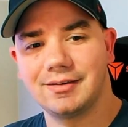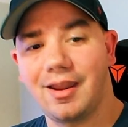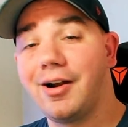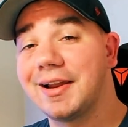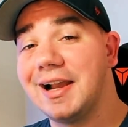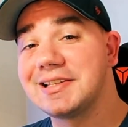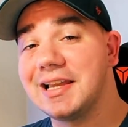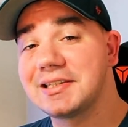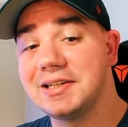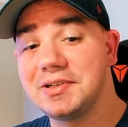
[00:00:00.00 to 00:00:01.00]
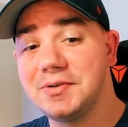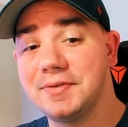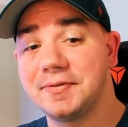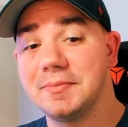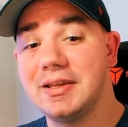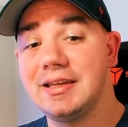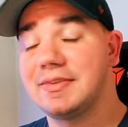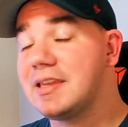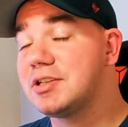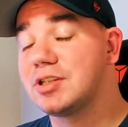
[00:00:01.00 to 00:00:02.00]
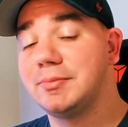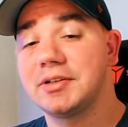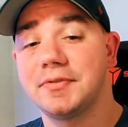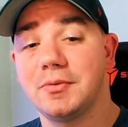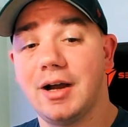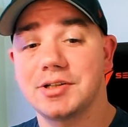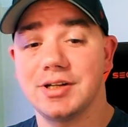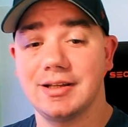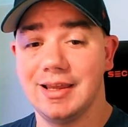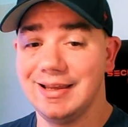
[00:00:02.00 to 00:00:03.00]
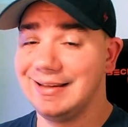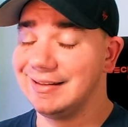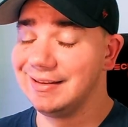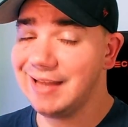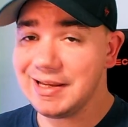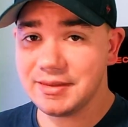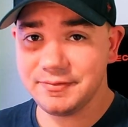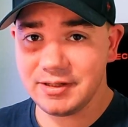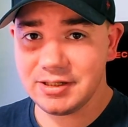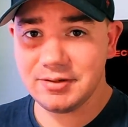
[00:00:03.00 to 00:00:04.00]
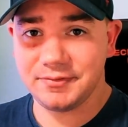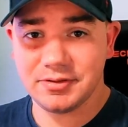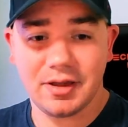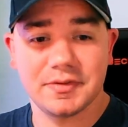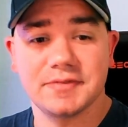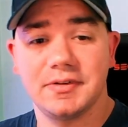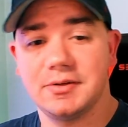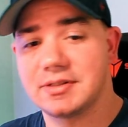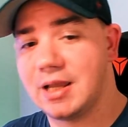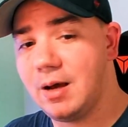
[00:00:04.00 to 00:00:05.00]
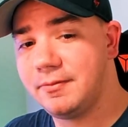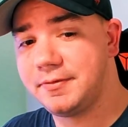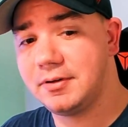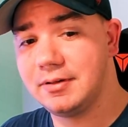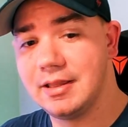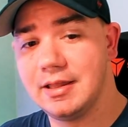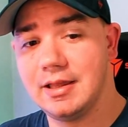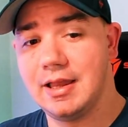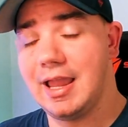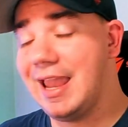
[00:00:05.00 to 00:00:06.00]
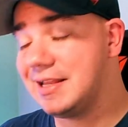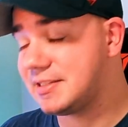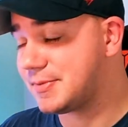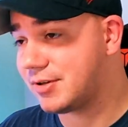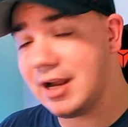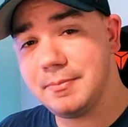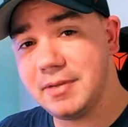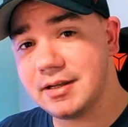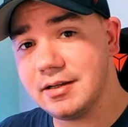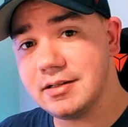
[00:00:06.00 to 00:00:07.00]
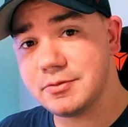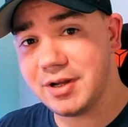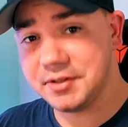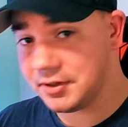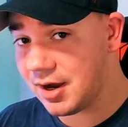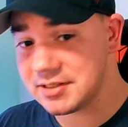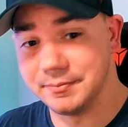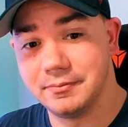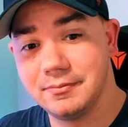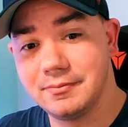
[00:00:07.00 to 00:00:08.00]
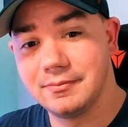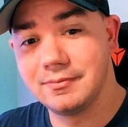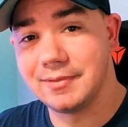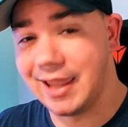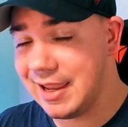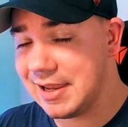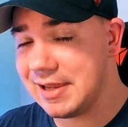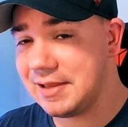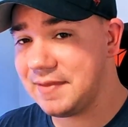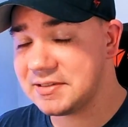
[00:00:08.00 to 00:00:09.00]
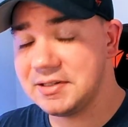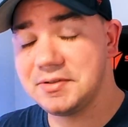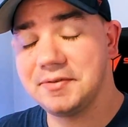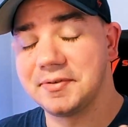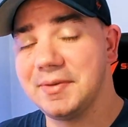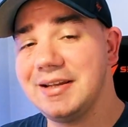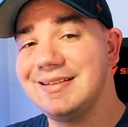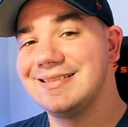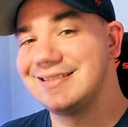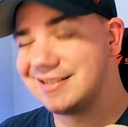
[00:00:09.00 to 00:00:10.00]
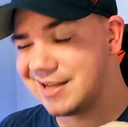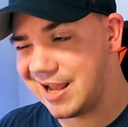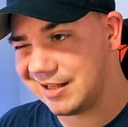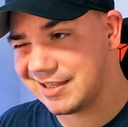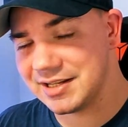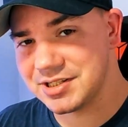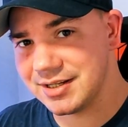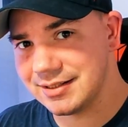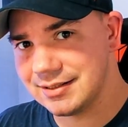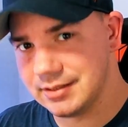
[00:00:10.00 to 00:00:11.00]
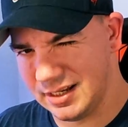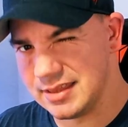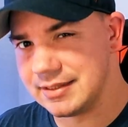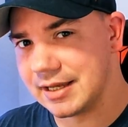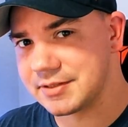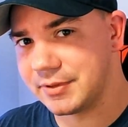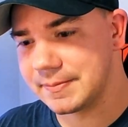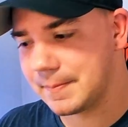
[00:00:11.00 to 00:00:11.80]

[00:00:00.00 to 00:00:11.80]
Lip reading: Alright guys, that's going to do it for me. Thank you so much for watching. Like the video if you thought this video was helpful, and subscribe because, well, you're awesome. And that's going to do it for me. I'll catch you in the next one.